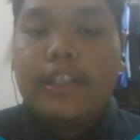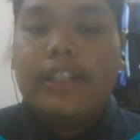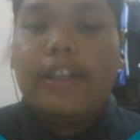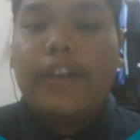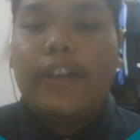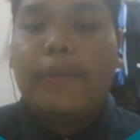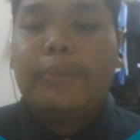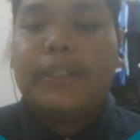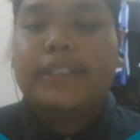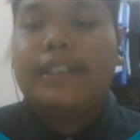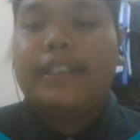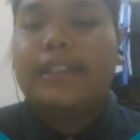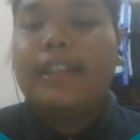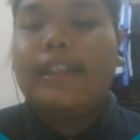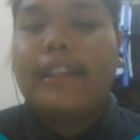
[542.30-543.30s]
developer
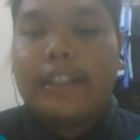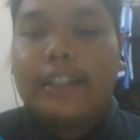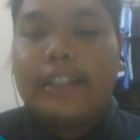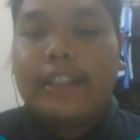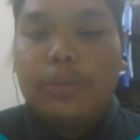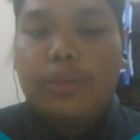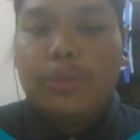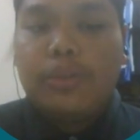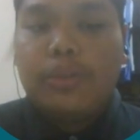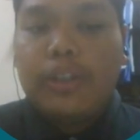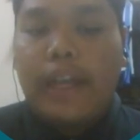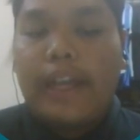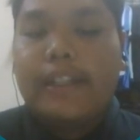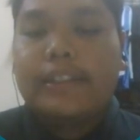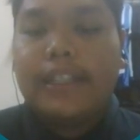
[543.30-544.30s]
sitting next to you
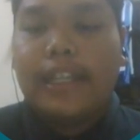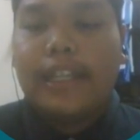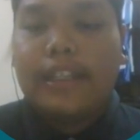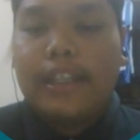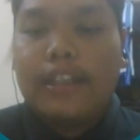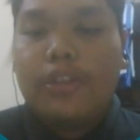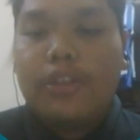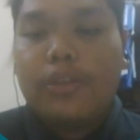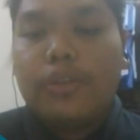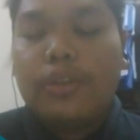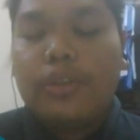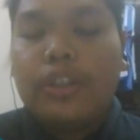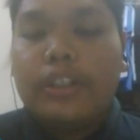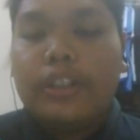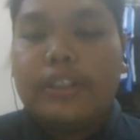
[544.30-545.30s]
and checking your
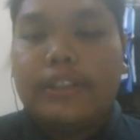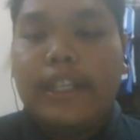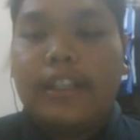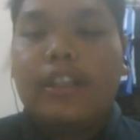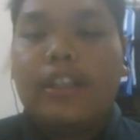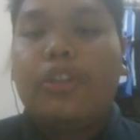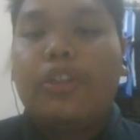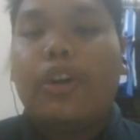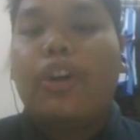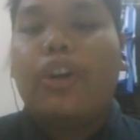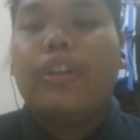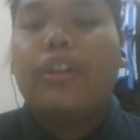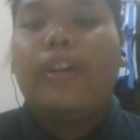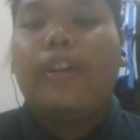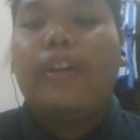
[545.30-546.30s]

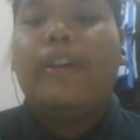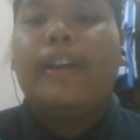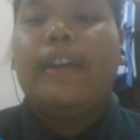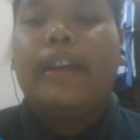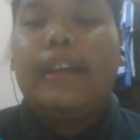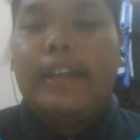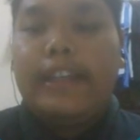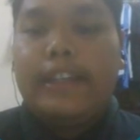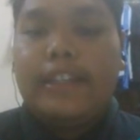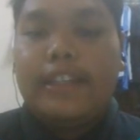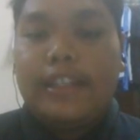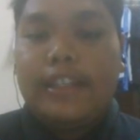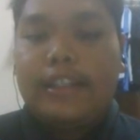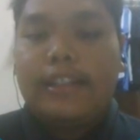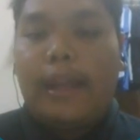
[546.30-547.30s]
code in the
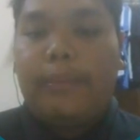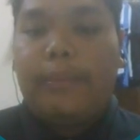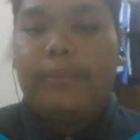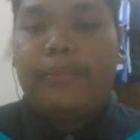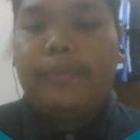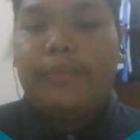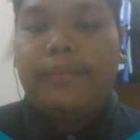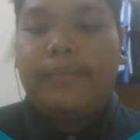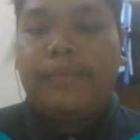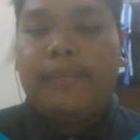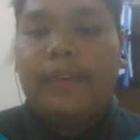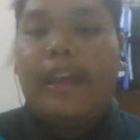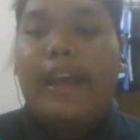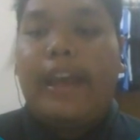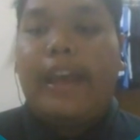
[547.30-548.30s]
real time.
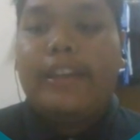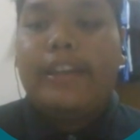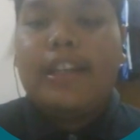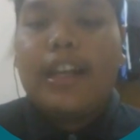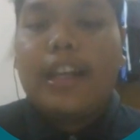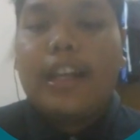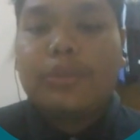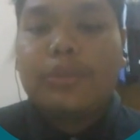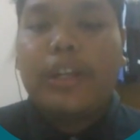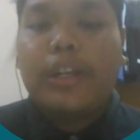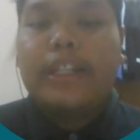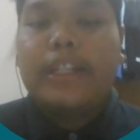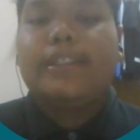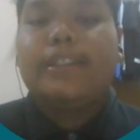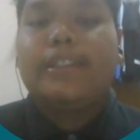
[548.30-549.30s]
And the last one
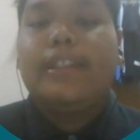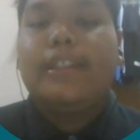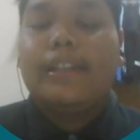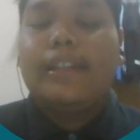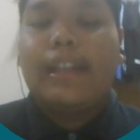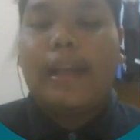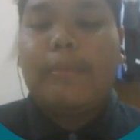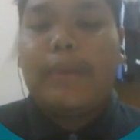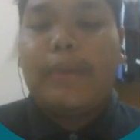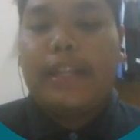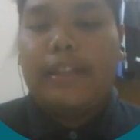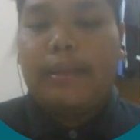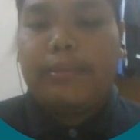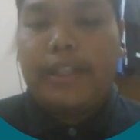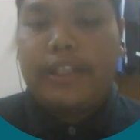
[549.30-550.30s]
is real time
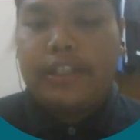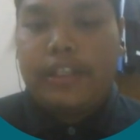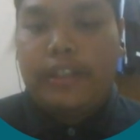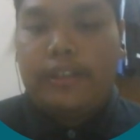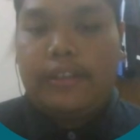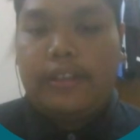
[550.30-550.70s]
adaptation.